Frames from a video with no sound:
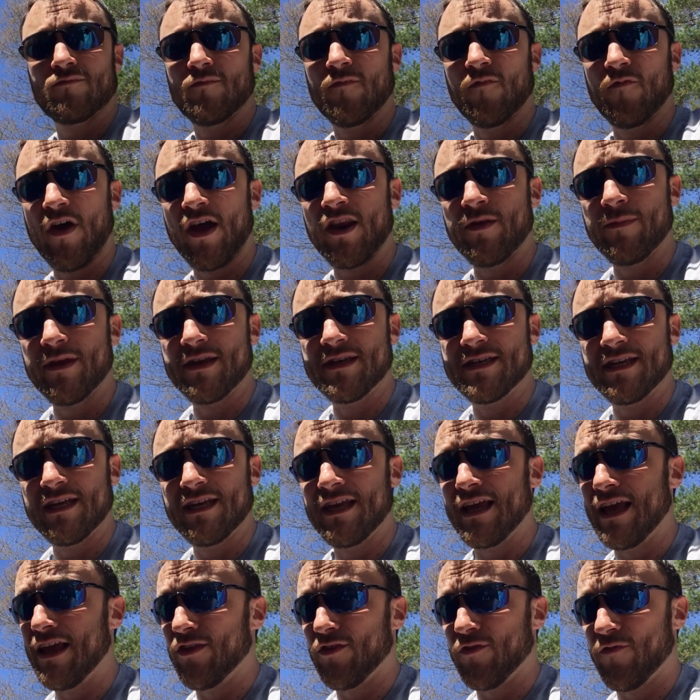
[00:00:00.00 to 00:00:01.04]
Vitamin D
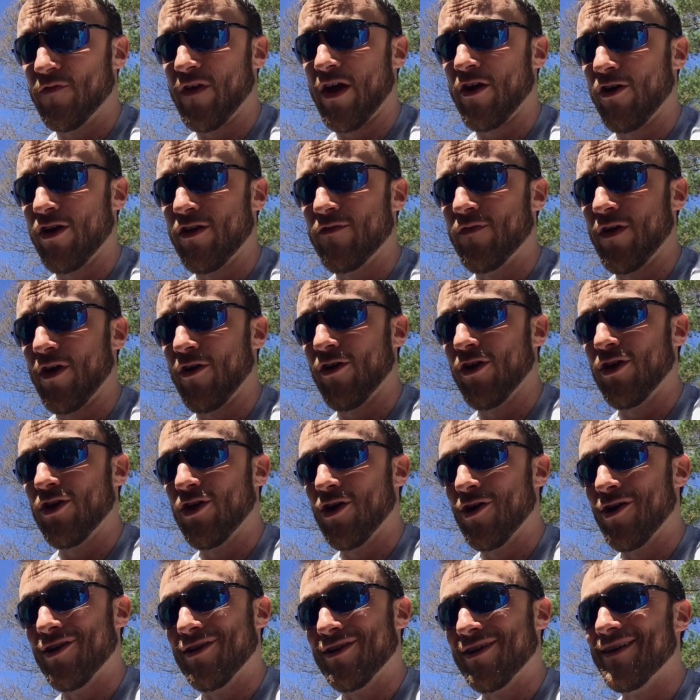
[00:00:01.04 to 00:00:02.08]
is very, very
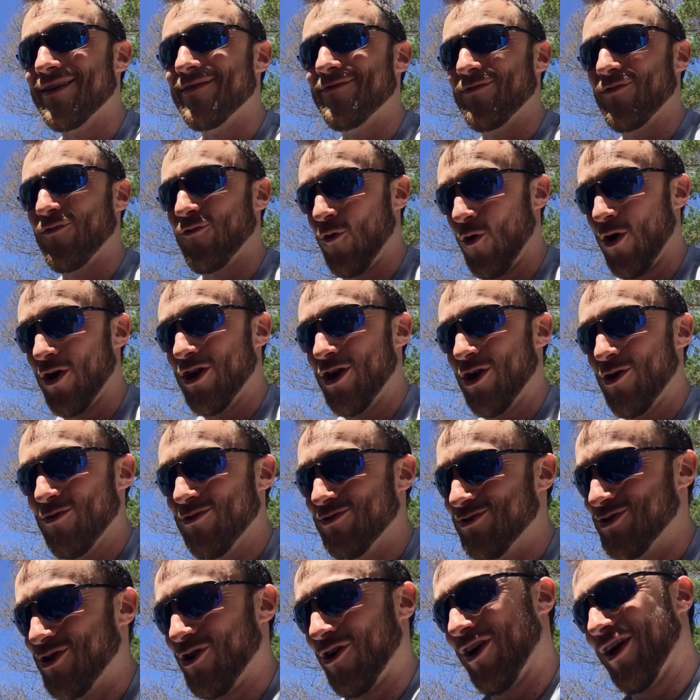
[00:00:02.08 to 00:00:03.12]
good for you
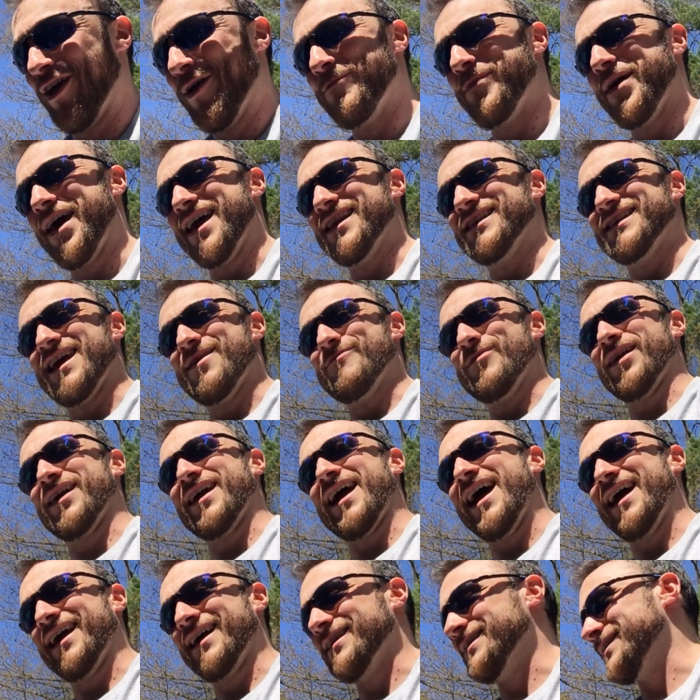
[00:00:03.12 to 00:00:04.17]
during a pandemic,
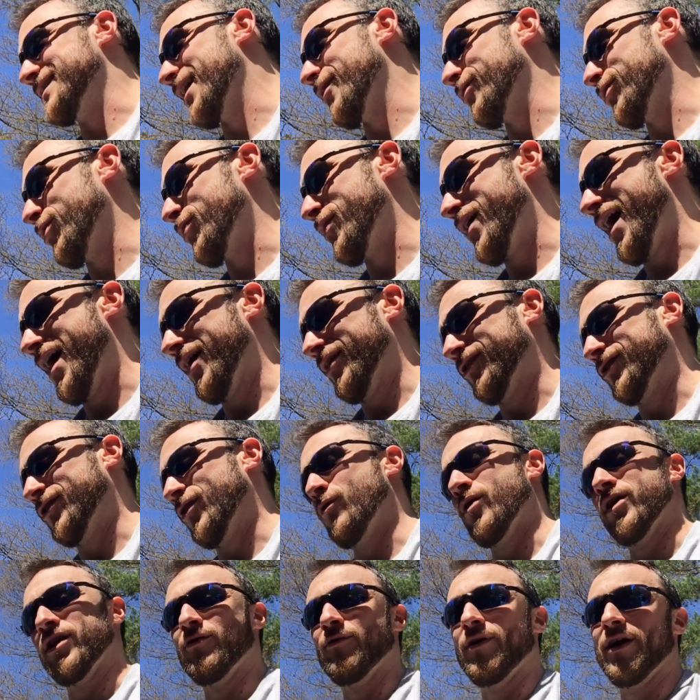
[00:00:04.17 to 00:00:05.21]
I can tell you that. So
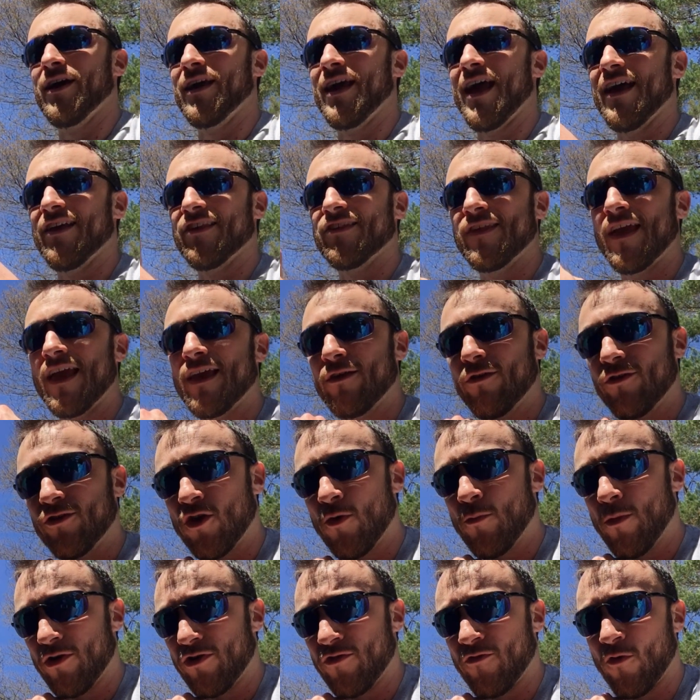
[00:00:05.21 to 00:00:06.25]
anyway, guys, thank you so
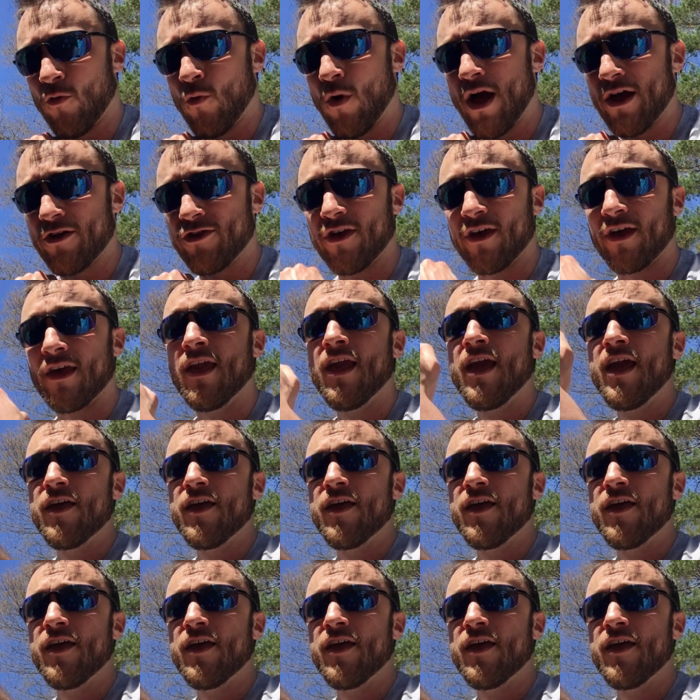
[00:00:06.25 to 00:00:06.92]
much for watching.